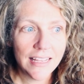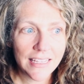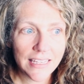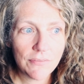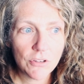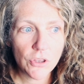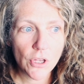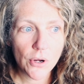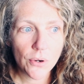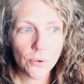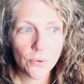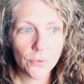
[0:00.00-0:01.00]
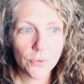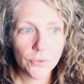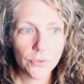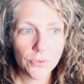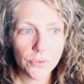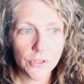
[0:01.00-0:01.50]
even though
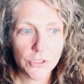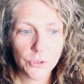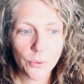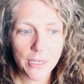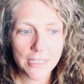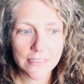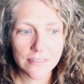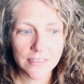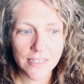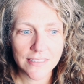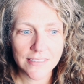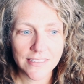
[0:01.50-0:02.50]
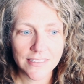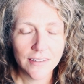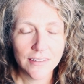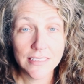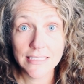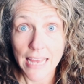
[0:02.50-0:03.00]
the tweet doesn't
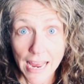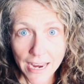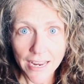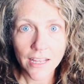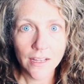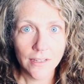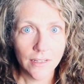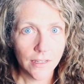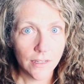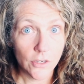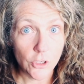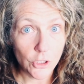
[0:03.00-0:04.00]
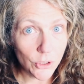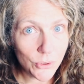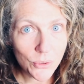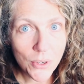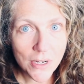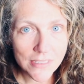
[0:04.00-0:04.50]
say
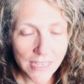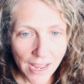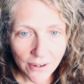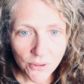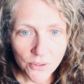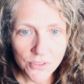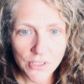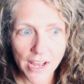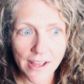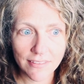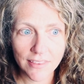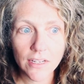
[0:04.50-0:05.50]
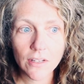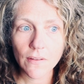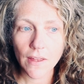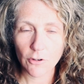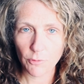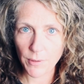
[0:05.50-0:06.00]
new titles, I think a
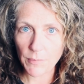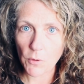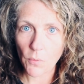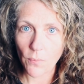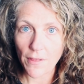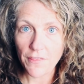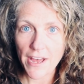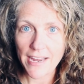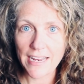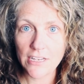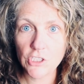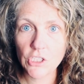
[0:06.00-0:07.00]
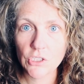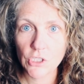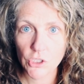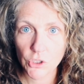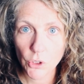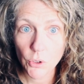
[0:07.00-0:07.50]
lot of people read that and just
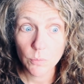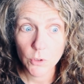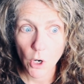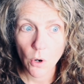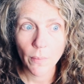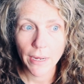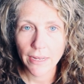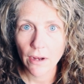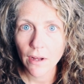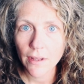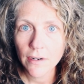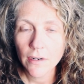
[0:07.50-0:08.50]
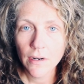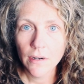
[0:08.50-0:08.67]
assumed, oh my God,